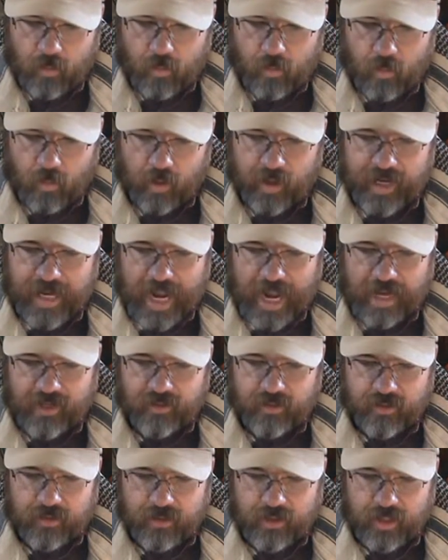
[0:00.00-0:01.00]
Warning
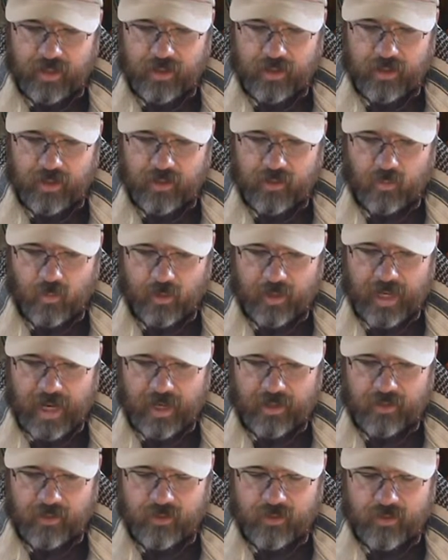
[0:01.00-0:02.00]
hazard stickers, warning
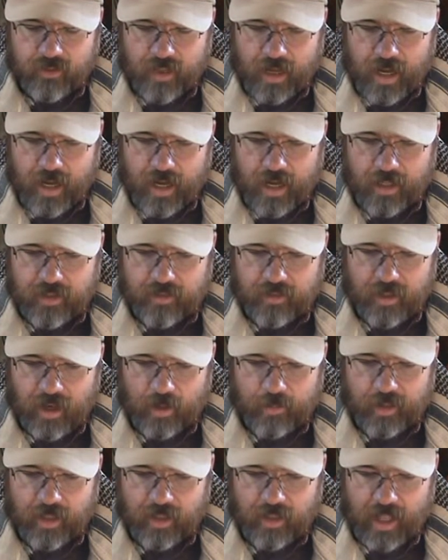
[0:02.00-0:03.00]
hazard signs,
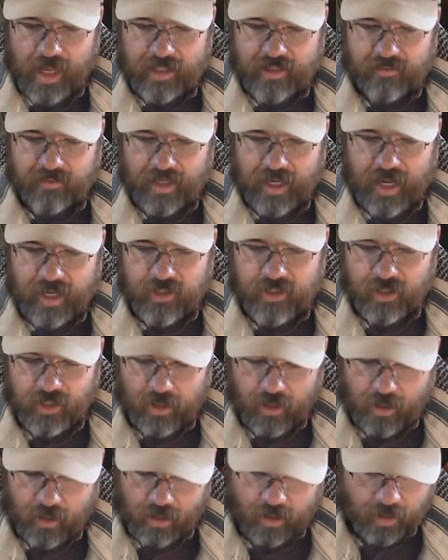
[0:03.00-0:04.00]
zombie classification
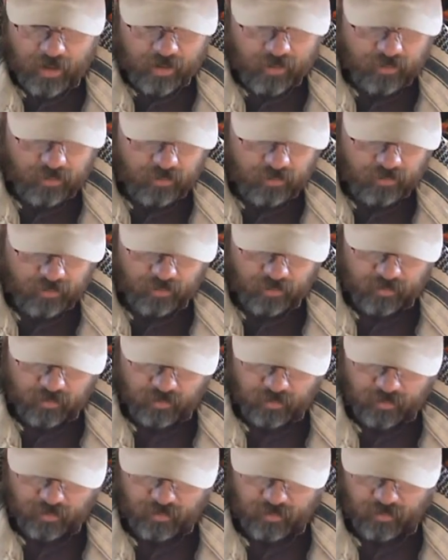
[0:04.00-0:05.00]
cards.
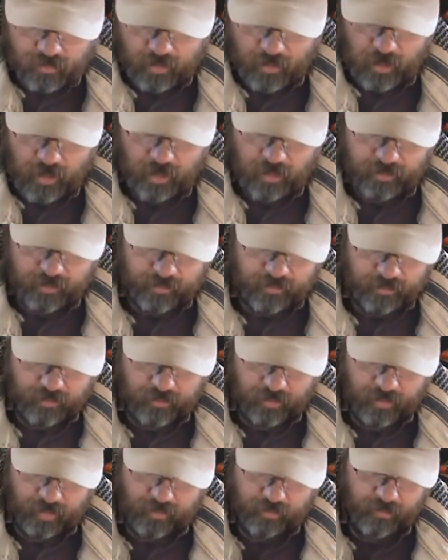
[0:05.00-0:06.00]
Ooh, cards.
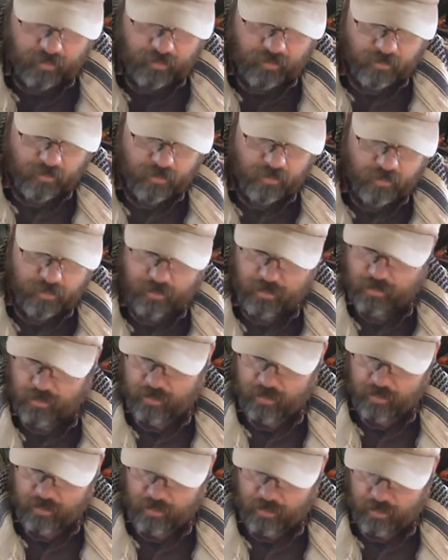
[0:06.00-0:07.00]
Cards are cool.
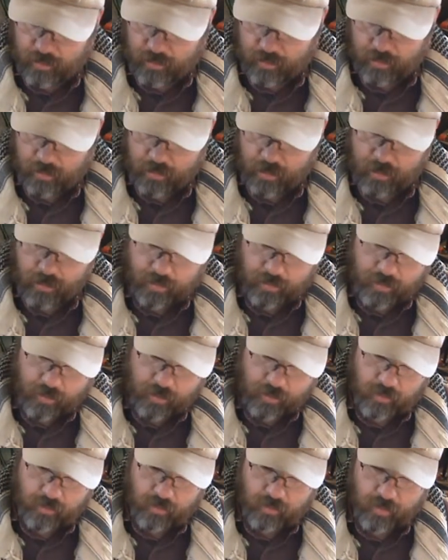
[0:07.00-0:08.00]
Cards are
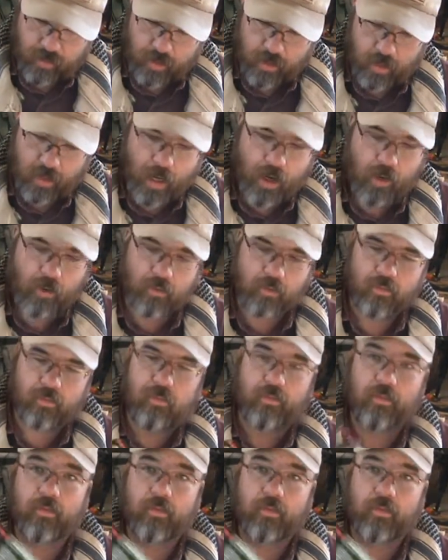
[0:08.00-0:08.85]
cool. Oh.